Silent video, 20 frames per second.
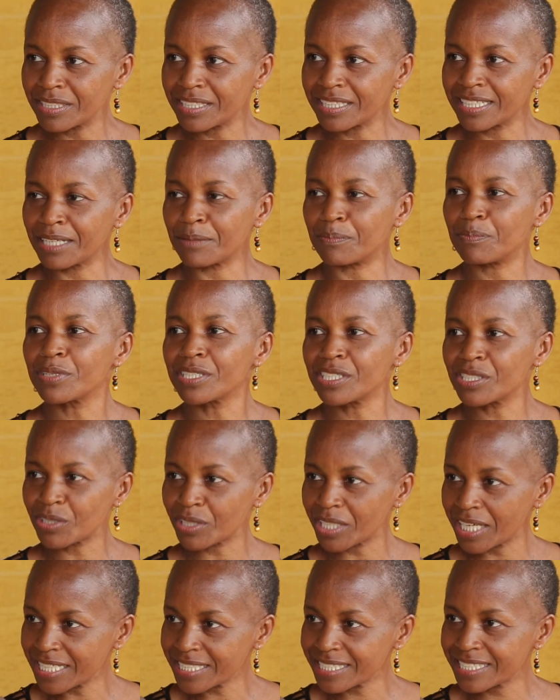the
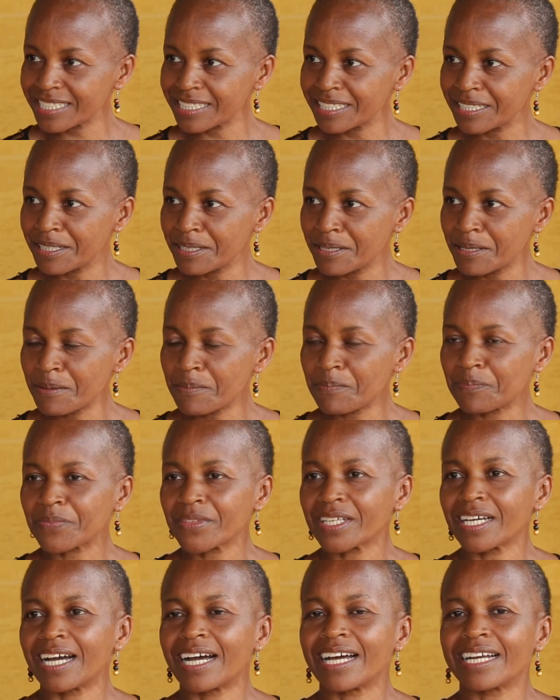prisoners.
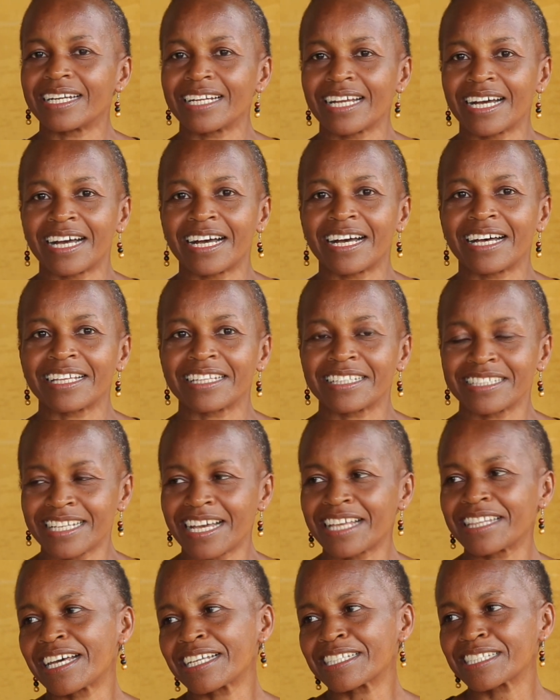And
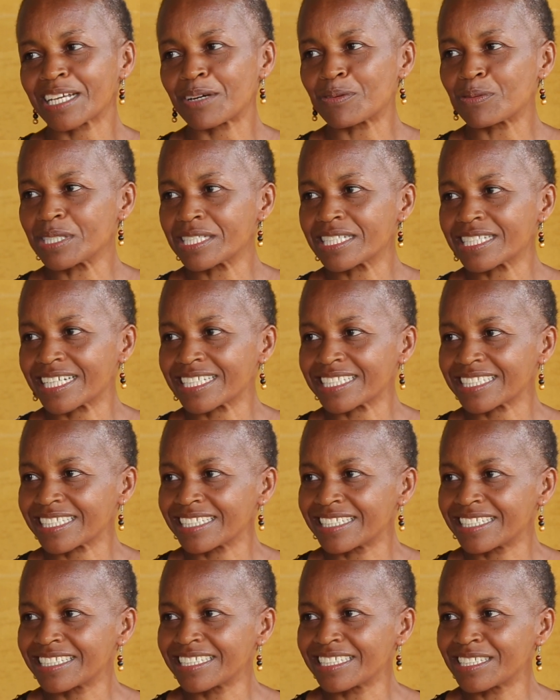yeah, that's how we
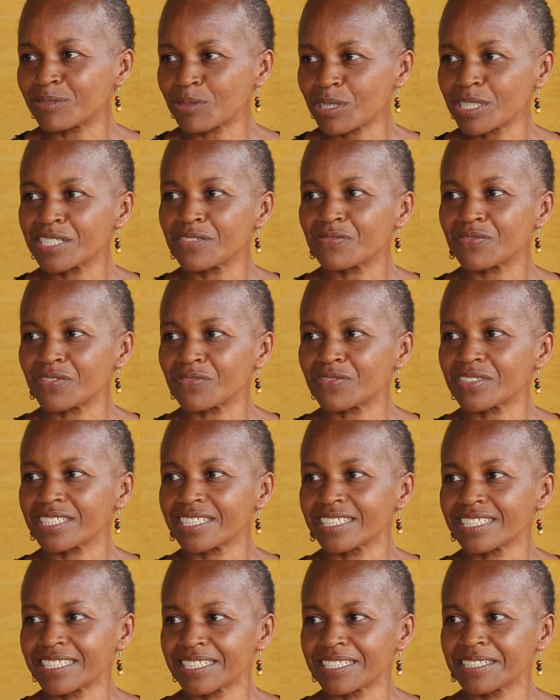started in
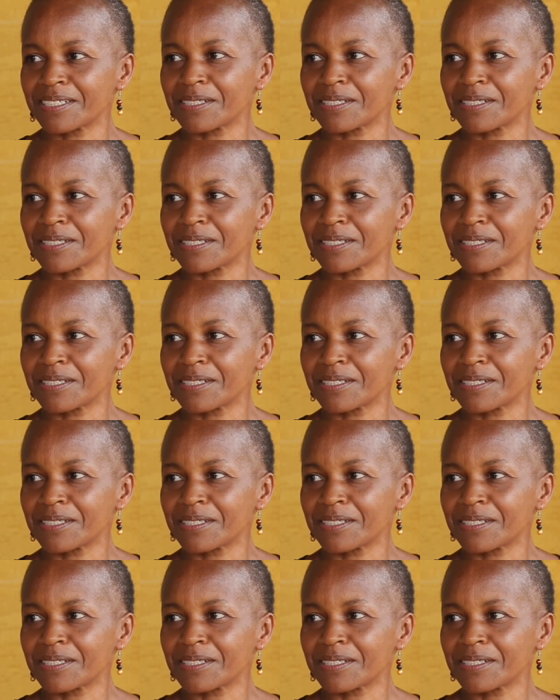2015.